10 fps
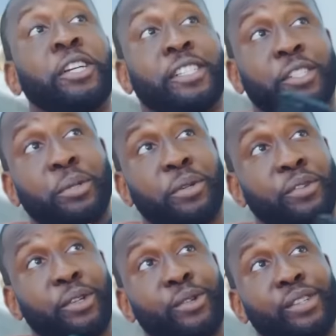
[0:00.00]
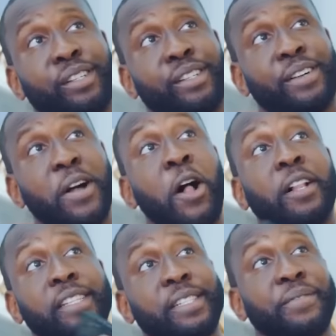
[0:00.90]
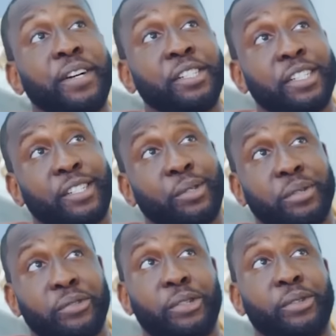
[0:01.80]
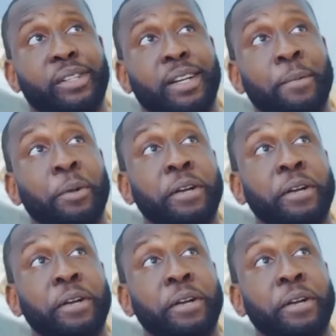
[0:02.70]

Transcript: Just the two of you. All this fun, just the two of you. Dad, I'm not